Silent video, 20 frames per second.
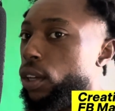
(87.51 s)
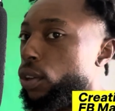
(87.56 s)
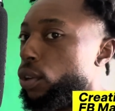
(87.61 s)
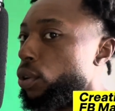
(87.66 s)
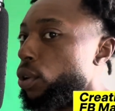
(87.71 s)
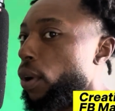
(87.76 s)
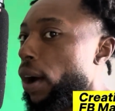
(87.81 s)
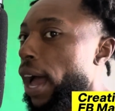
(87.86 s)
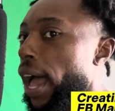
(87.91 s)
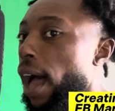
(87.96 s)

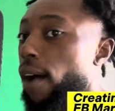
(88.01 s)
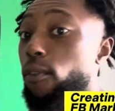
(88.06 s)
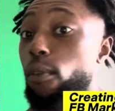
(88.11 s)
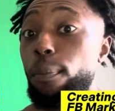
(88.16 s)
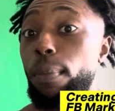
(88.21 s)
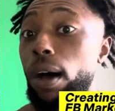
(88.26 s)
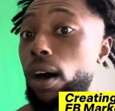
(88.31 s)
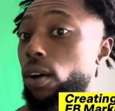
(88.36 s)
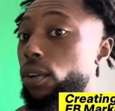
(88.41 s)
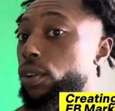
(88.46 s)
I have
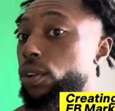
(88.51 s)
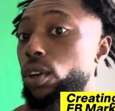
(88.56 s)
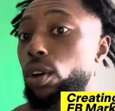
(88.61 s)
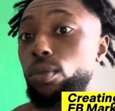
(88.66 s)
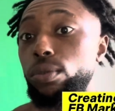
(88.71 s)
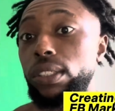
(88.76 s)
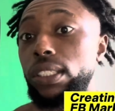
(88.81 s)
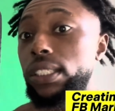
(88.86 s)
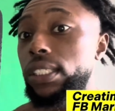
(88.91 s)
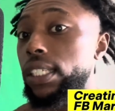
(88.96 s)
about
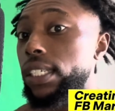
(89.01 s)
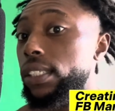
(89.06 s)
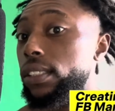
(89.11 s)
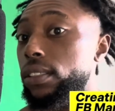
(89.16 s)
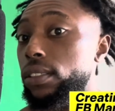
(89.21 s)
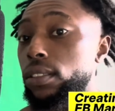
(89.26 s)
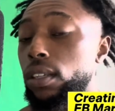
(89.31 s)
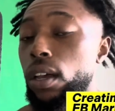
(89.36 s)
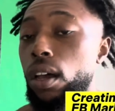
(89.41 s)
6